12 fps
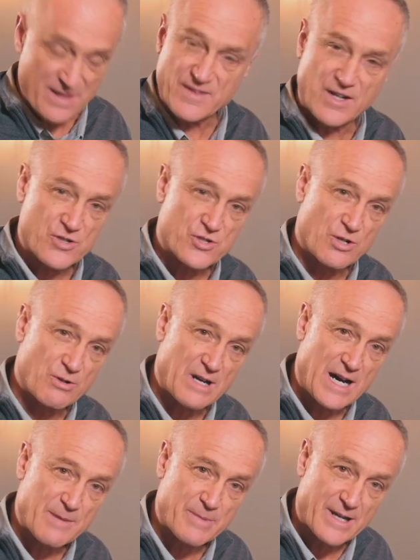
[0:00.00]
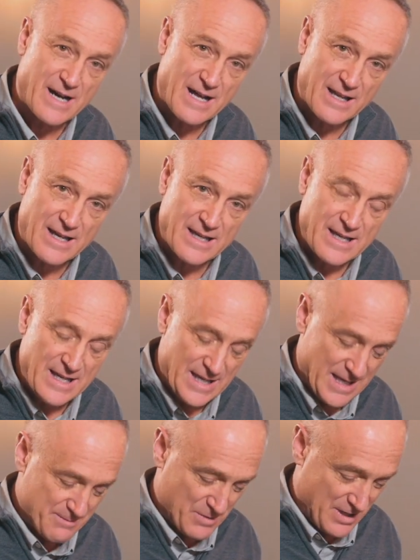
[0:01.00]
that there is no God but Allah,
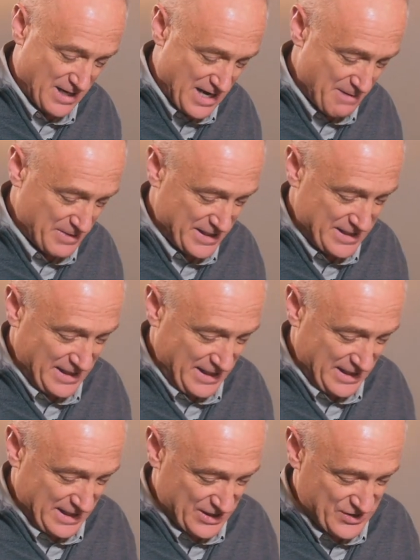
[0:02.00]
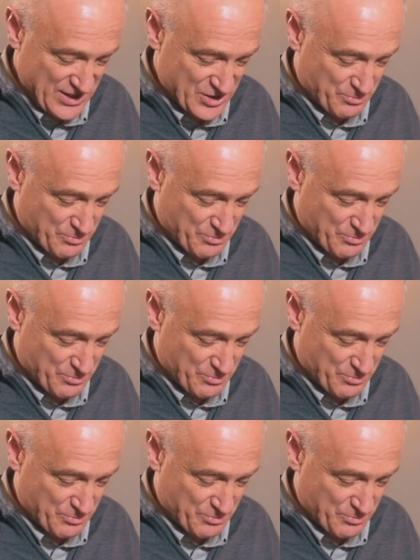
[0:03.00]
and Muhammad is his